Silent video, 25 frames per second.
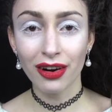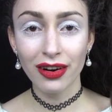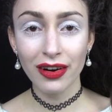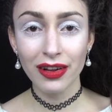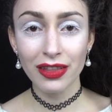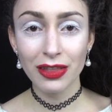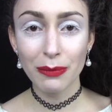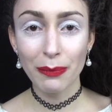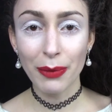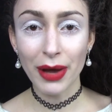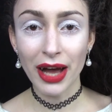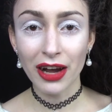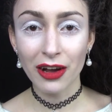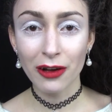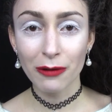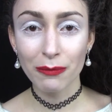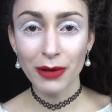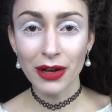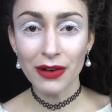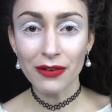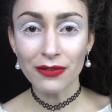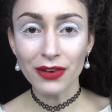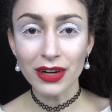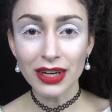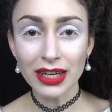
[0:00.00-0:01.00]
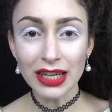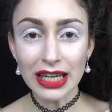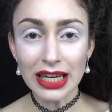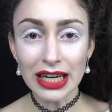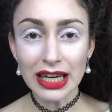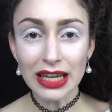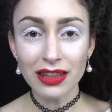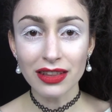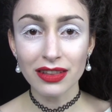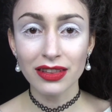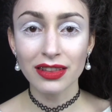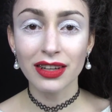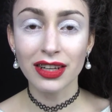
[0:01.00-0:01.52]
in the back of my front
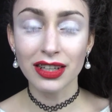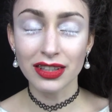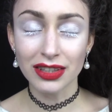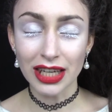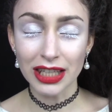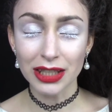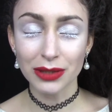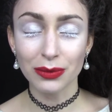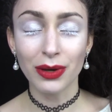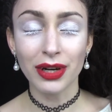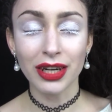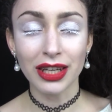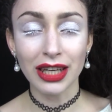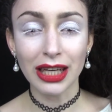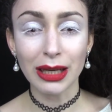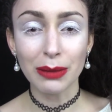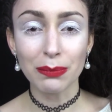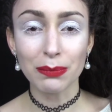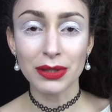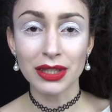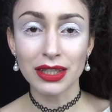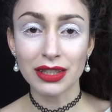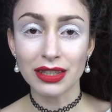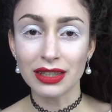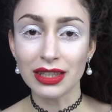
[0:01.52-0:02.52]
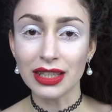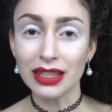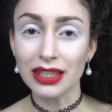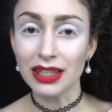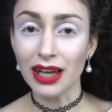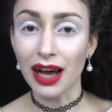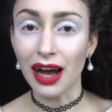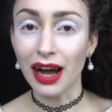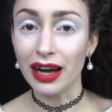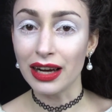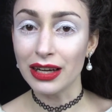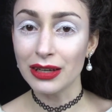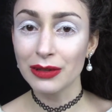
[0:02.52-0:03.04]
teeth because that's what keeps these
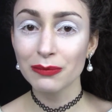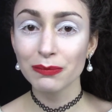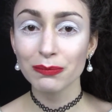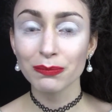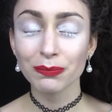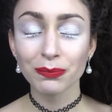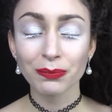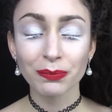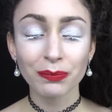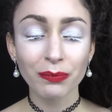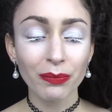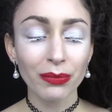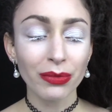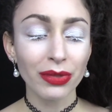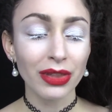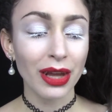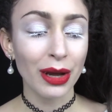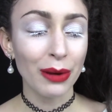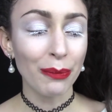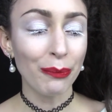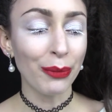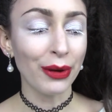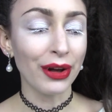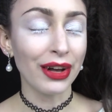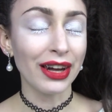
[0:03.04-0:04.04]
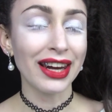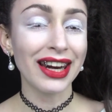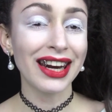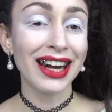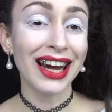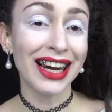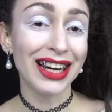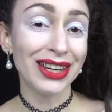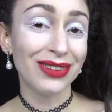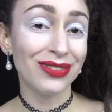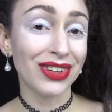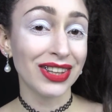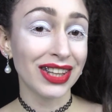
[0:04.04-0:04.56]
on but
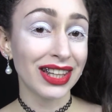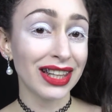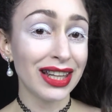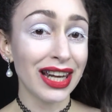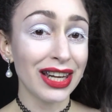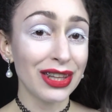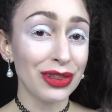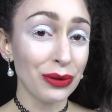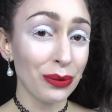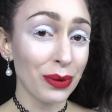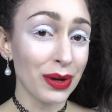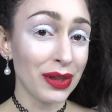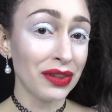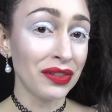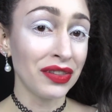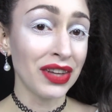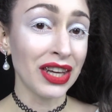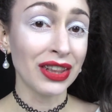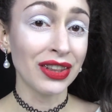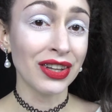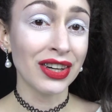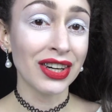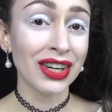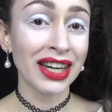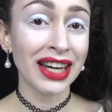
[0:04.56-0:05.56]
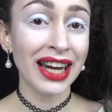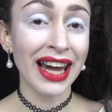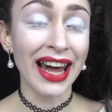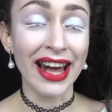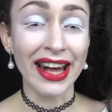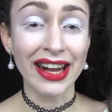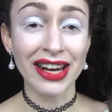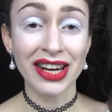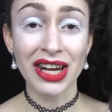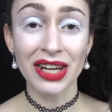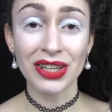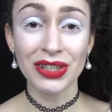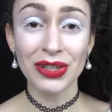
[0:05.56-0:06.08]
I really like the way that they look.
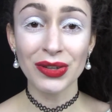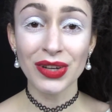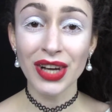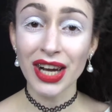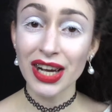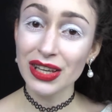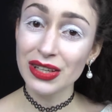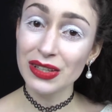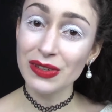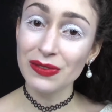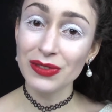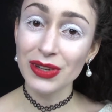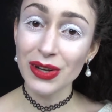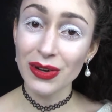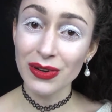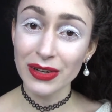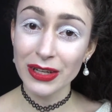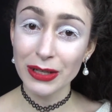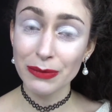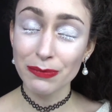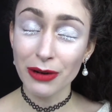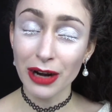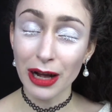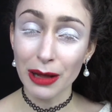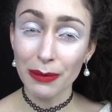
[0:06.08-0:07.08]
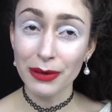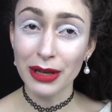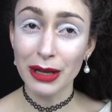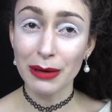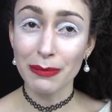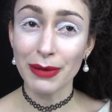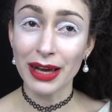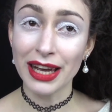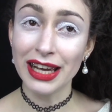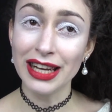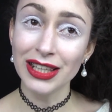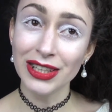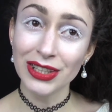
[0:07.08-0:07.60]
And as you guys have noticed probably in
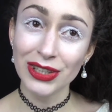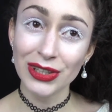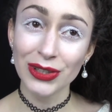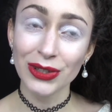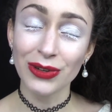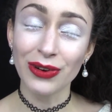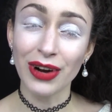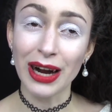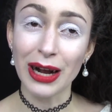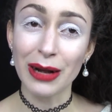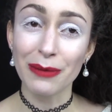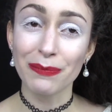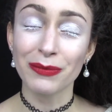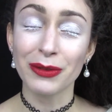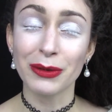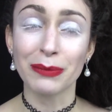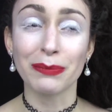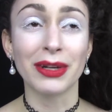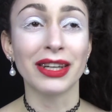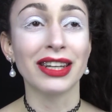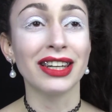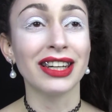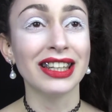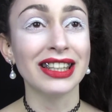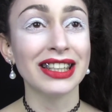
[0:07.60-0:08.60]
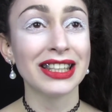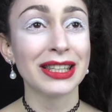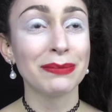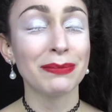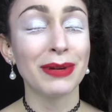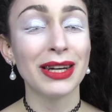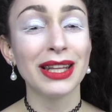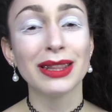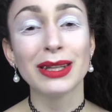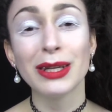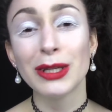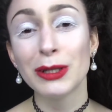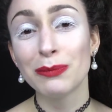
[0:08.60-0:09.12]
my Instagram, oh my gosh,
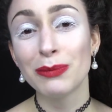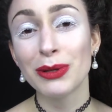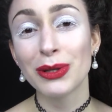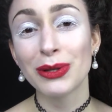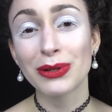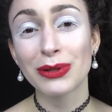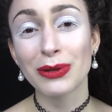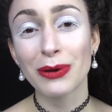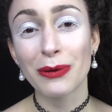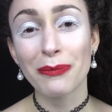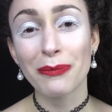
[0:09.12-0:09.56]
my lisp is so